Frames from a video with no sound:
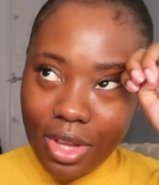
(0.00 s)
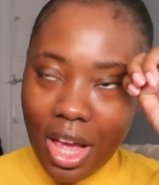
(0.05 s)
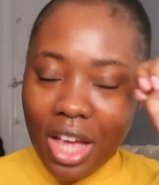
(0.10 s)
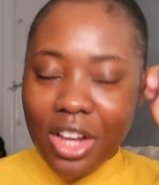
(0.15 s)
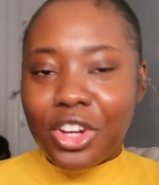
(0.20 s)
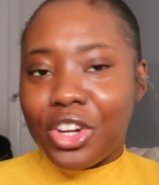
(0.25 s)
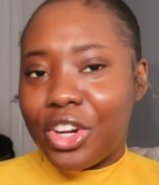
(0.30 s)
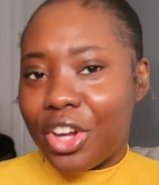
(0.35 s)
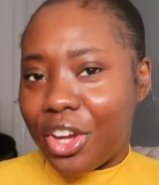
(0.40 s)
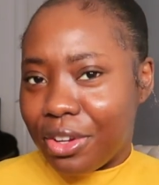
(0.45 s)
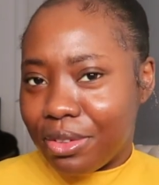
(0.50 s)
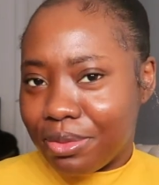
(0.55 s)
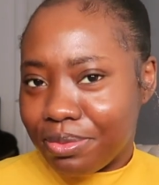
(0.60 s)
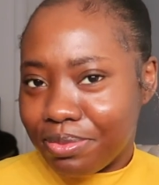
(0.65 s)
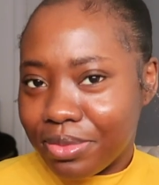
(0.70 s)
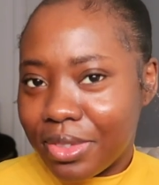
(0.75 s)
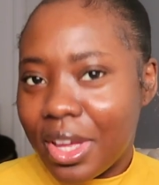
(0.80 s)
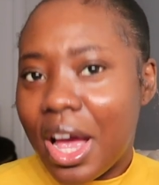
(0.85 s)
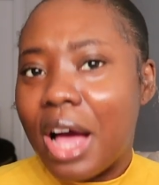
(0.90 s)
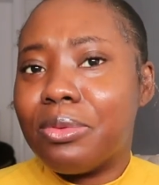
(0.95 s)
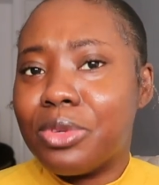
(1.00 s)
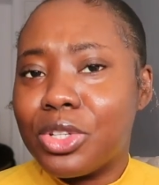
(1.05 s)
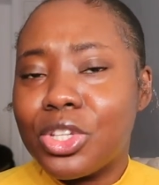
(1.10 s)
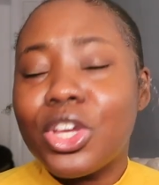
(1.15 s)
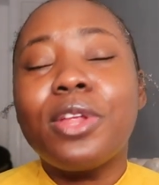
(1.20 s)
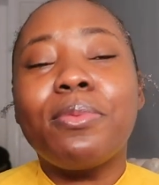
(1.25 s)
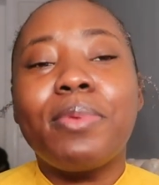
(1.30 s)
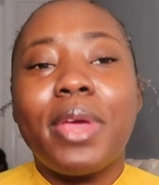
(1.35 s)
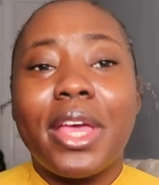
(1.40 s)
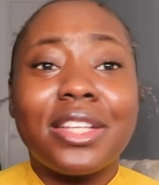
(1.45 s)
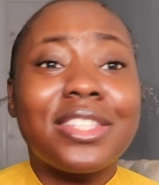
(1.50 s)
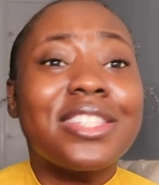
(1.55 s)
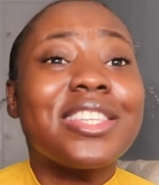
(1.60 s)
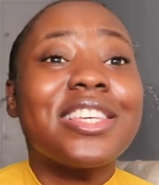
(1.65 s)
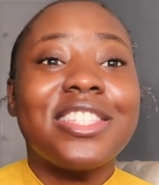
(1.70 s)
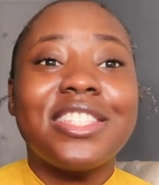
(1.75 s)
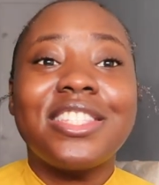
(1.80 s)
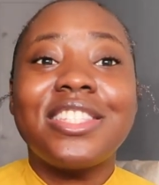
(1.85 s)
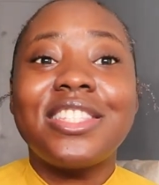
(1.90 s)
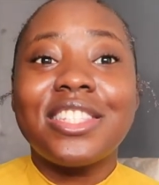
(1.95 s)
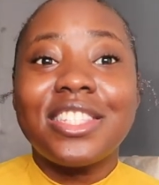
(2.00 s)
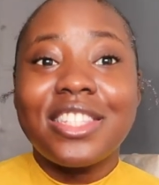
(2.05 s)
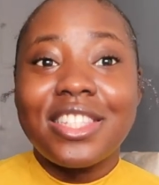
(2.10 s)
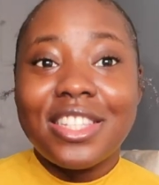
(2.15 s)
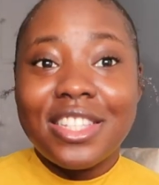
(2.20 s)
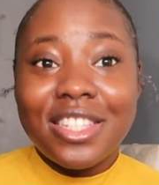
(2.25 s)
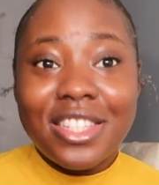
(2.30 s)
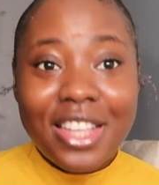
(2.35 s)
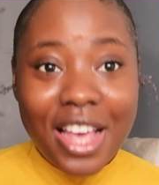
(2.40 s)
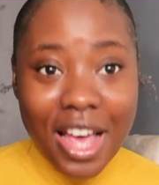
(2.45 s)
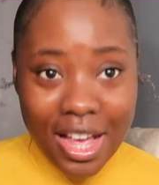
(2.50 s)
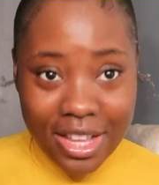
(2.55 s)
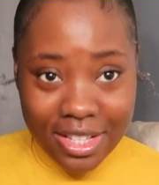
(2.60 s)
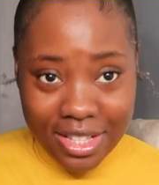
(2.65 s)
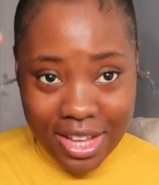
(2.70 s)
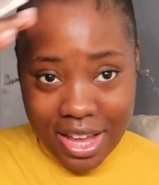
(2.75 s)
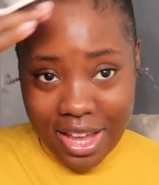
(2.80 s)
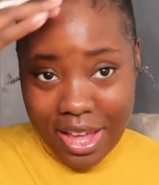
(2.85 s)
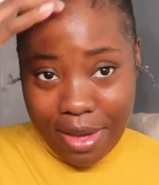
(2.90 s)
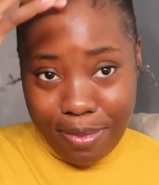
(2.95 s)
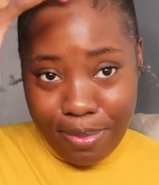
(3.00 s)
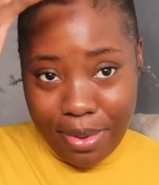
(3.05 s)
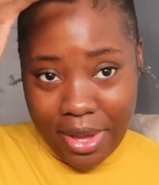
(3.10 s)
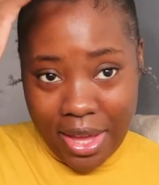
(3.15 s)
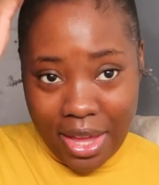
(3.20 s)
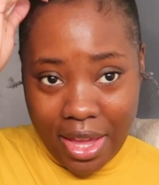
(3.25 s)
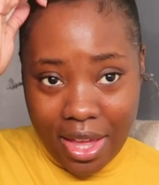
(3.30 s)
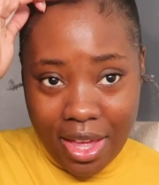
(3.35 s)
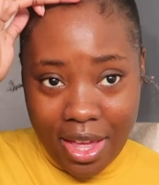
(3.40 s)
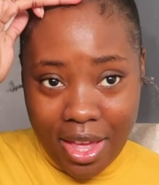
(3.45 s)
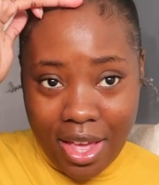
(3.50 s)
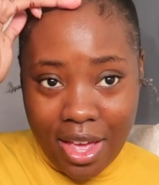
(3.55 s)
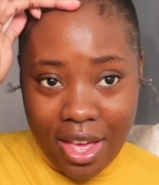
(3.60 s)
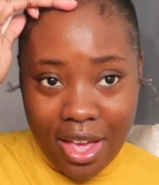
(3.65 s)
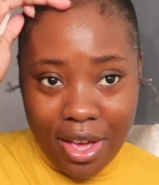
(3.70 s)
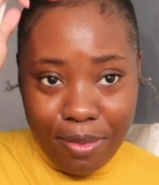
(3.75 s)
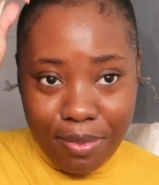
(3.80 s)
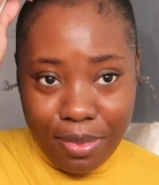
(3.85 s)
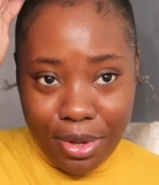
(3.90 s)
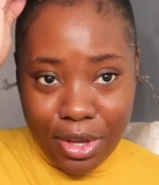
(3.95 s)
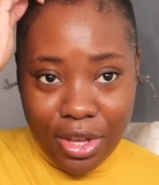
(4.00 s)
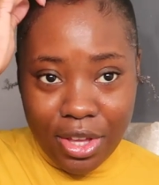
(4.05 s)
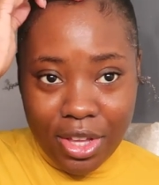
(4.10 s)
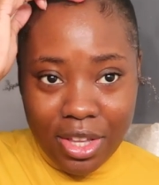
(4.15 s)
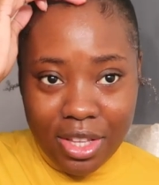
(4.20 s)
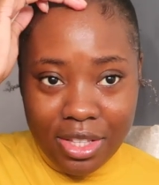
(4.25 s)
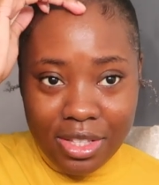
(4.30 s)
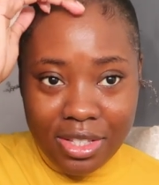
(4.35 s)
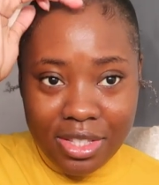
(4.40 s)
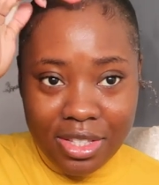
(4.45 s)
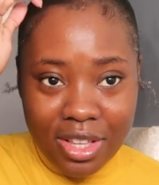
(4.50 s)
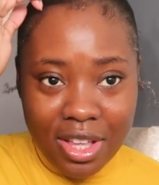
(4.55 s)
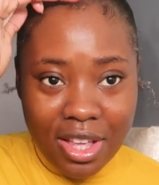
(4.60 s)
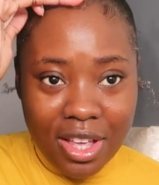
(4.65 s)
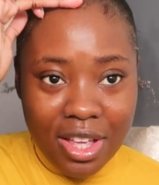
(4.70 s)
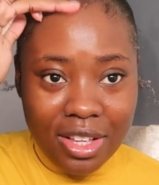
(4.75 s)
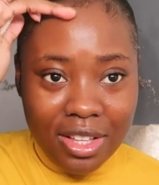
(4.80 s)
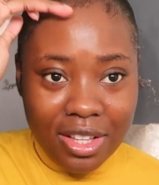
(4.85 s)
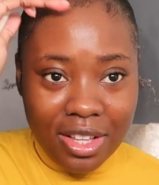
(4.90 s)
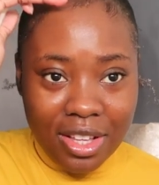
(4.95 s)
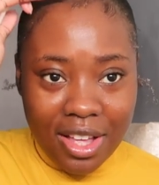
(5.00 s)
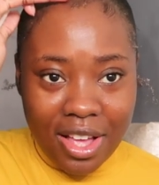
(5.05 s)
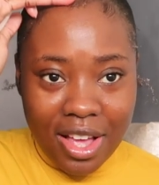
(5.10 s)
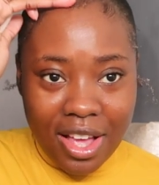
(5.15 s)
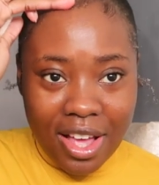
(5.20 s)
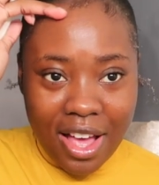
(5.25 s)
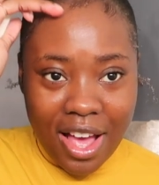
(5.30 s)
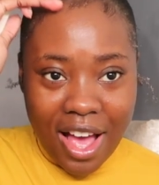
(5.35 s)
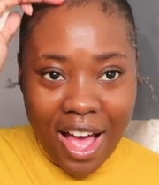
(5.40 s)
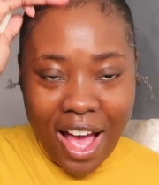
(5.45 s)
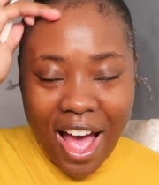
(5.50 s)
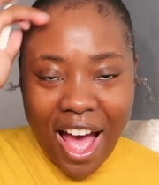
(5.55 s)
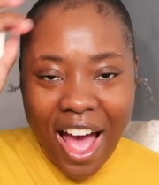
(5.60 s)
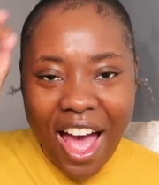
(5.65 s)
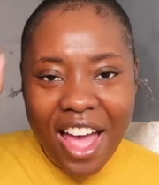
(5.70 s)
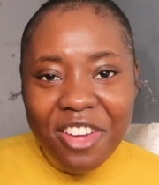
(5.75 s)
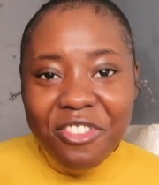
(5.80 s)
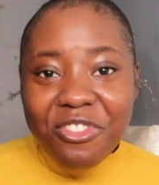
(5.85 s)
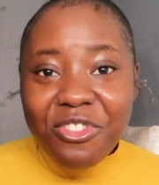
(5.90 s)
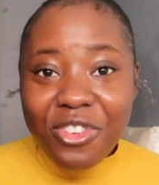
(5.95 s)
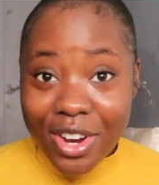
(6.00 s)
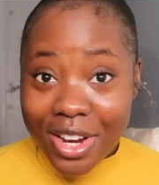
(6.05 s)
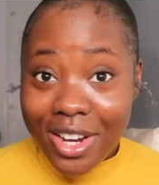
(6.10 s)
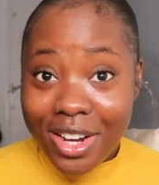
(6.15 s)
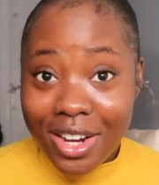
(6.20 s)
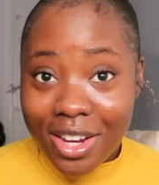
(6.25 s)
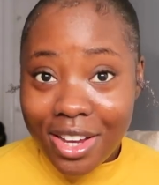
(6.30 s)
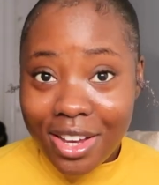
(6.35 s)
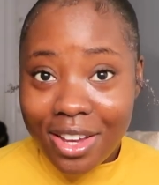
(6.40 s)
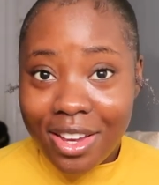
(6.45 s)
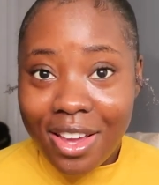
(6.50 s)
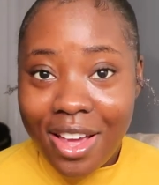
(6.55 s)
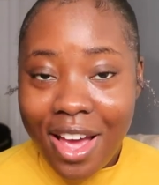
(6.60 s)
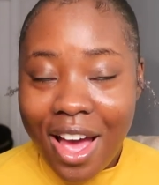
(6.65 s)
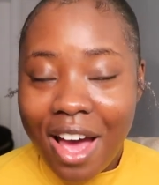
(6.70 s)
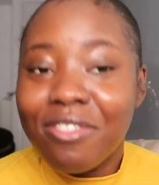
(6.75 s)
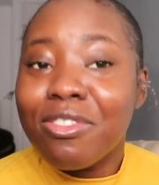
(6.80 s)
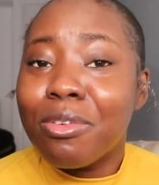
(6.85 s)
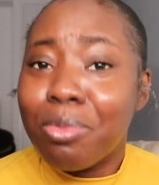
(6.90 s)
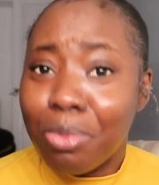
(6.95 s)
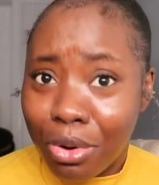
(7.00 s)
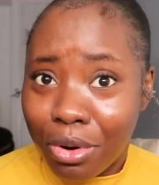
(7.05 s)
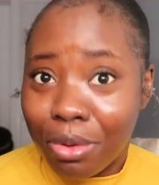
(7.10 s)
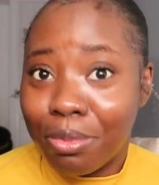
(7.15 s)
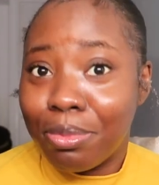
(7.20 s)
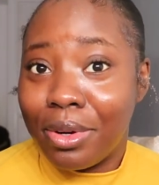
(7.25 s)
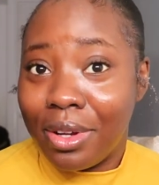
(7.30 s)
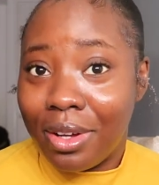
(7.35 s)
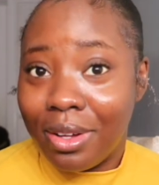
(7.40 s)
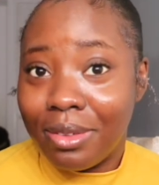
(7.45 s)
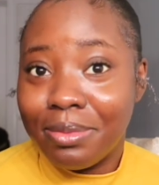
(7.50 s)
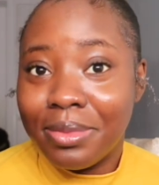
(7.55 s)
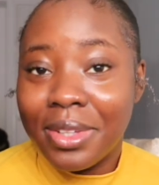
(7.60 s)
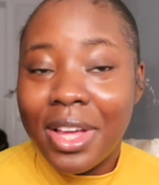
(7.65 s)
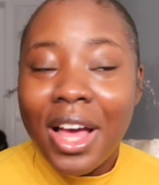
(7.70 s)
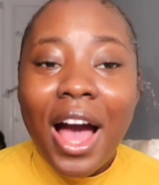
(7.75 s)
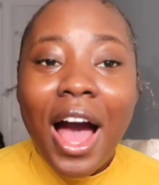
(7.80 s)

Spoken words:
I don't know, I'm just going to be as consistent as I can be, because I really have a problem.